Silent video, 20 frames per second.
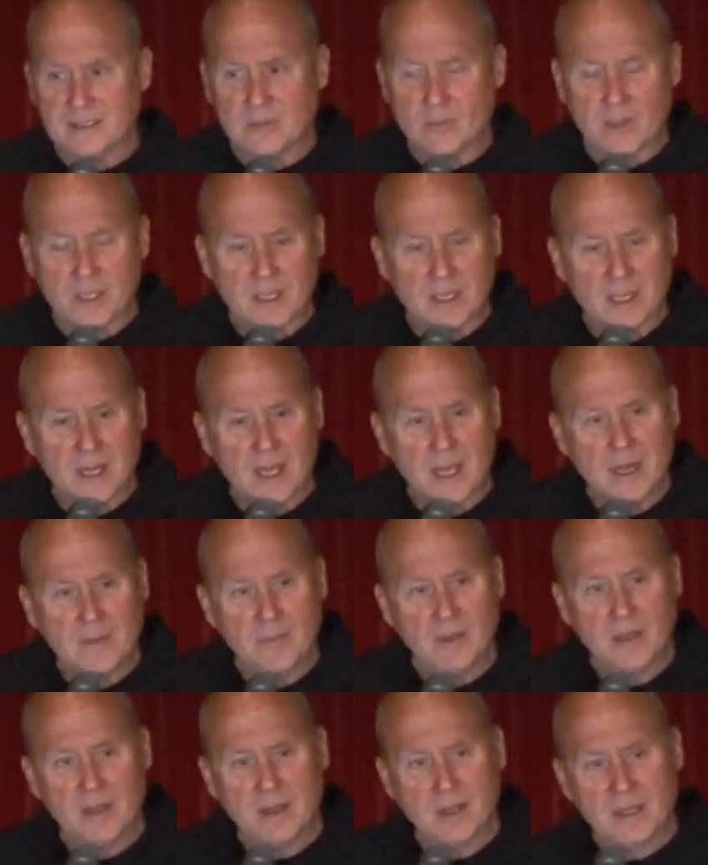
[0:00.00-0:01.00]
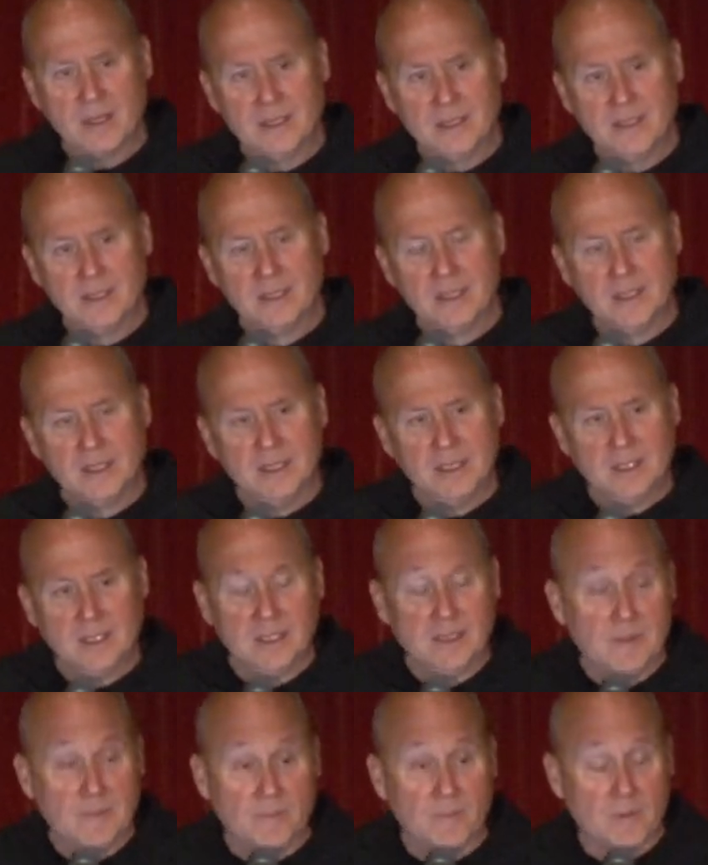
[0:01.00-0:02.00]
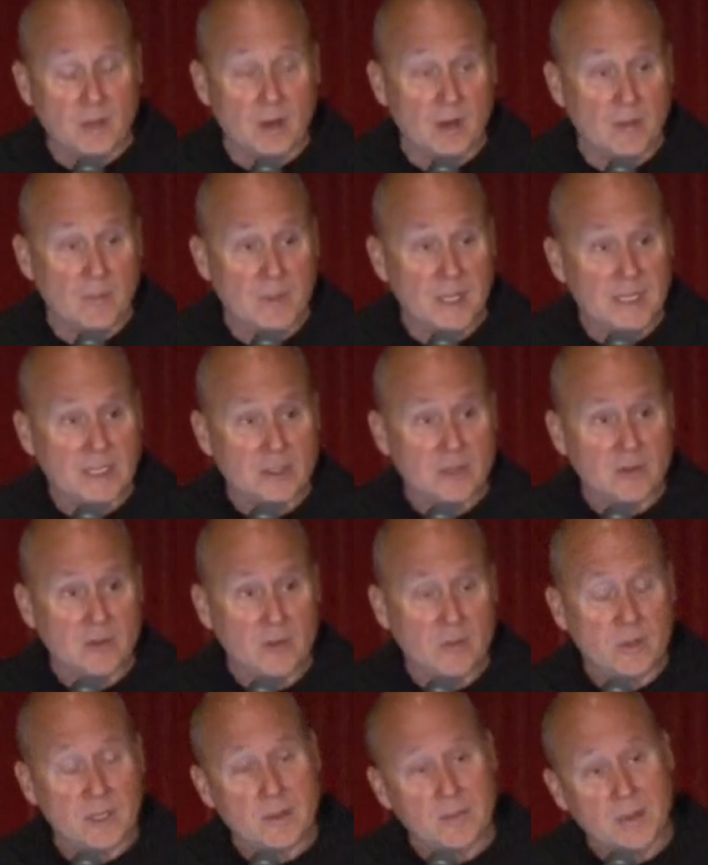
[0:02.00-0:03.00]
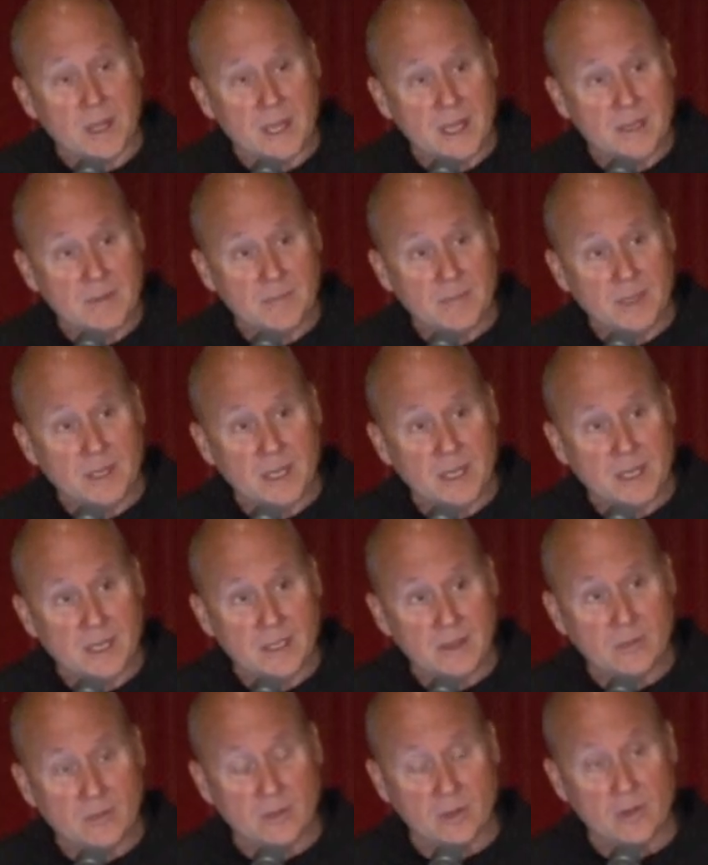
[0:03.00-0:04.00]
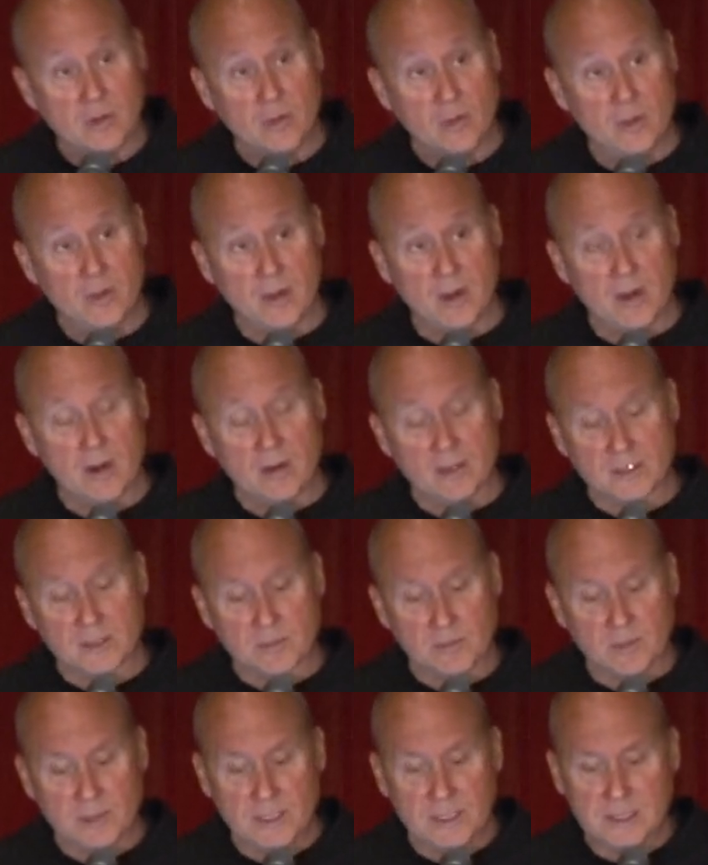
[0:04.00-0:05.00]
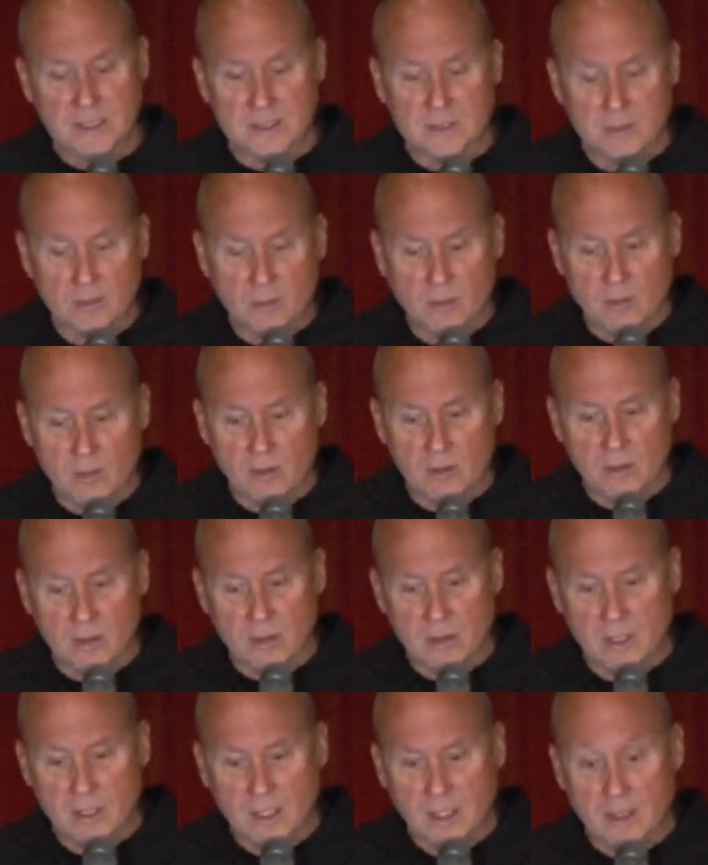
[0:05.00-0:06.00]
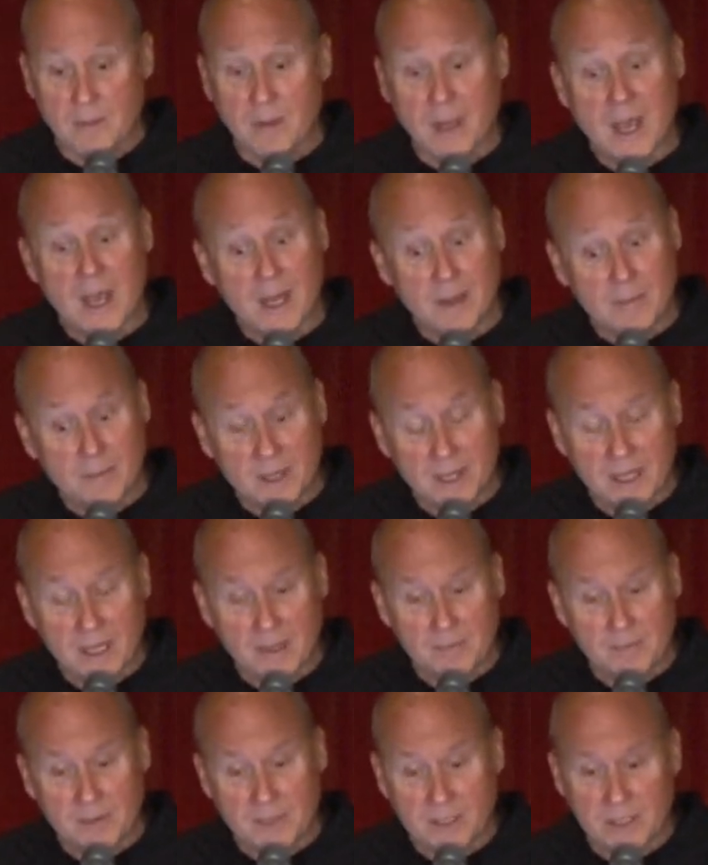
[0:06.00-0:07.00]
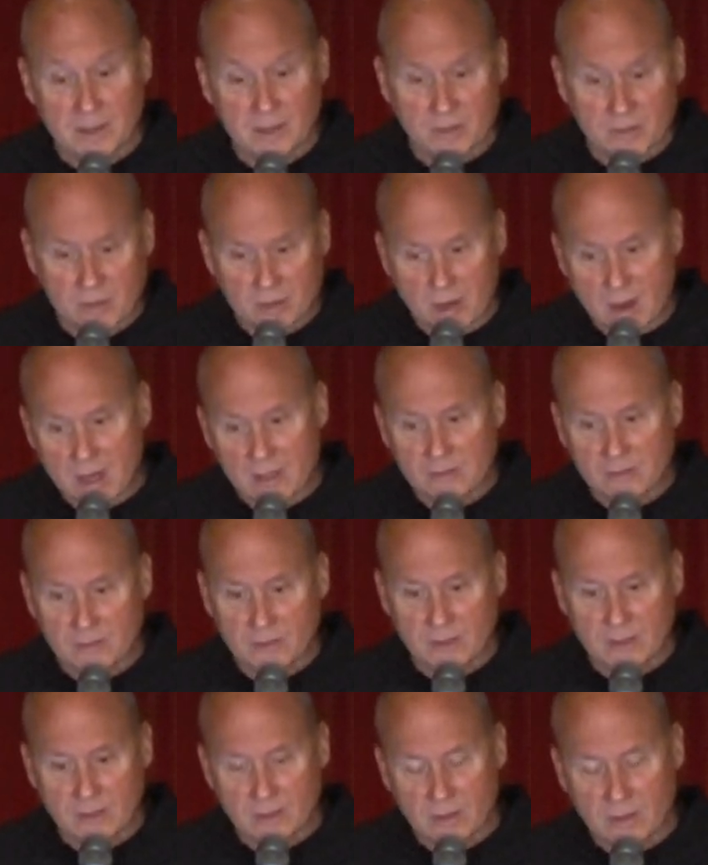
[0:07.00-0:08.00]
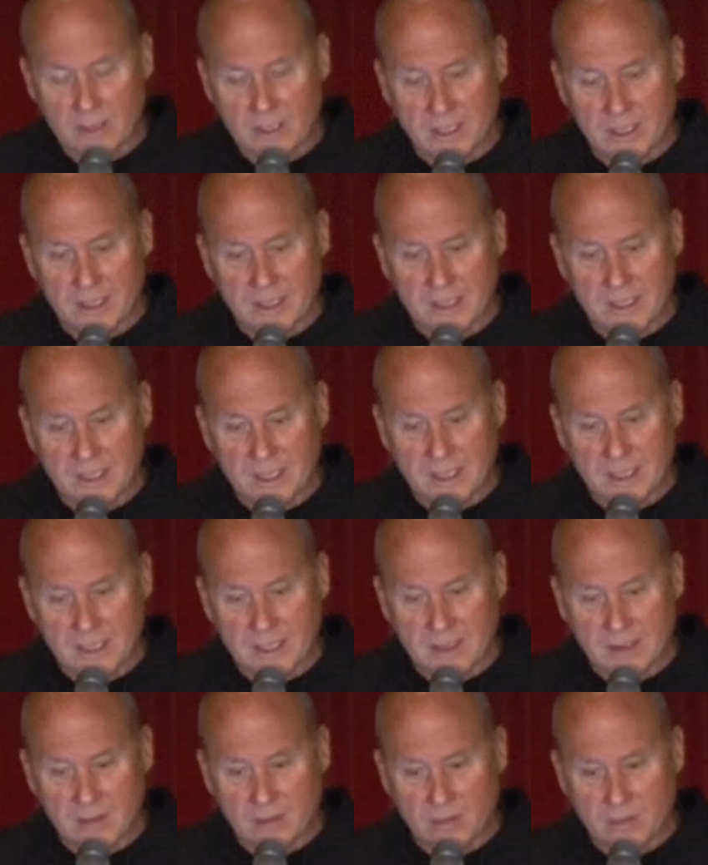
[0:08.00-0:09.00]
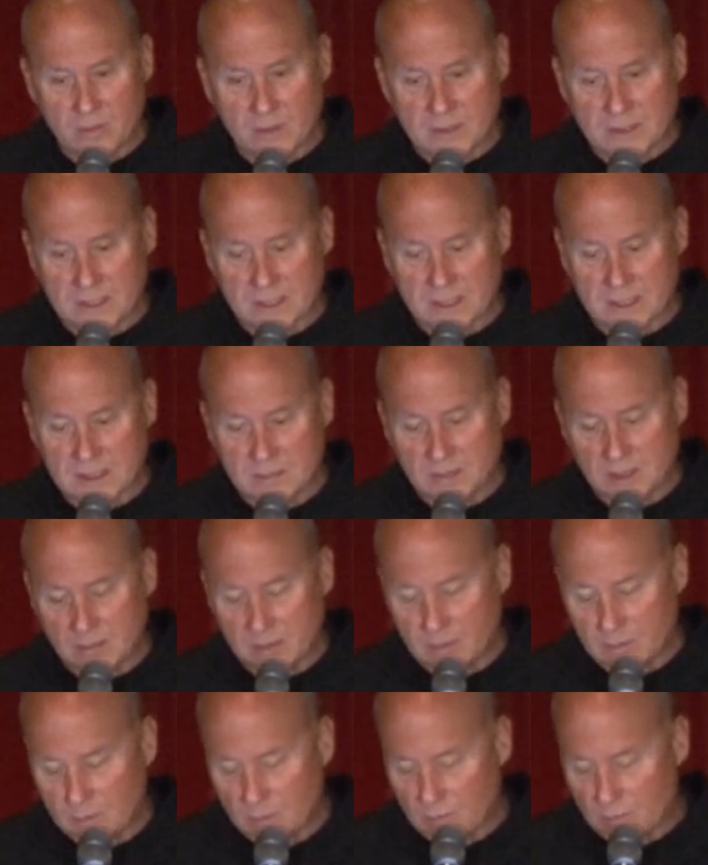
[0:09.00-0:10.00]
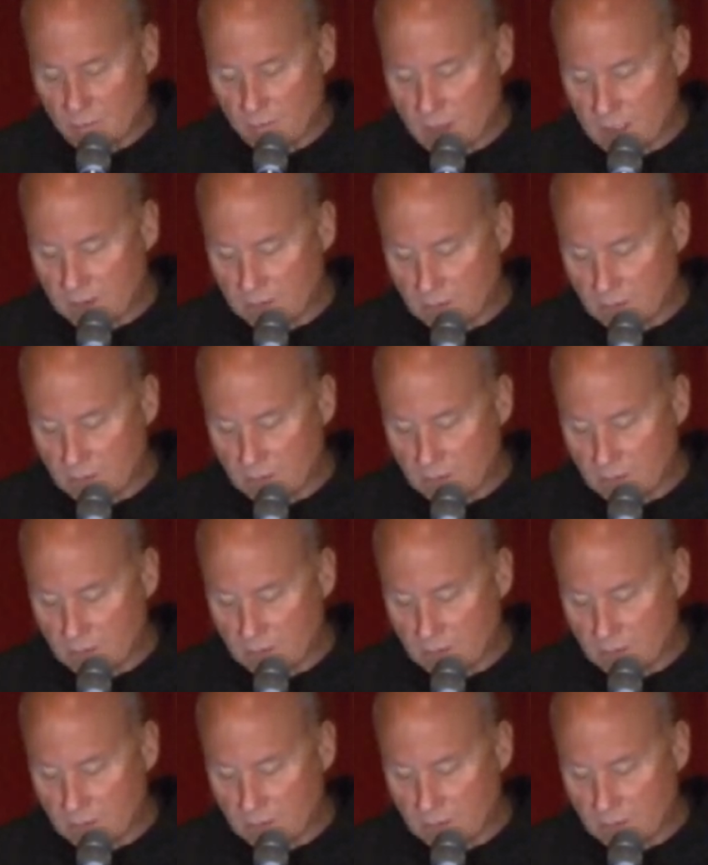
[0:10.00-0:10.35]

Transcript: And we can hide behind our ministry, we can hide behind who we are as priest, or hide behind a particular doctrine, or and, and I think the Lord wants us to be able to move away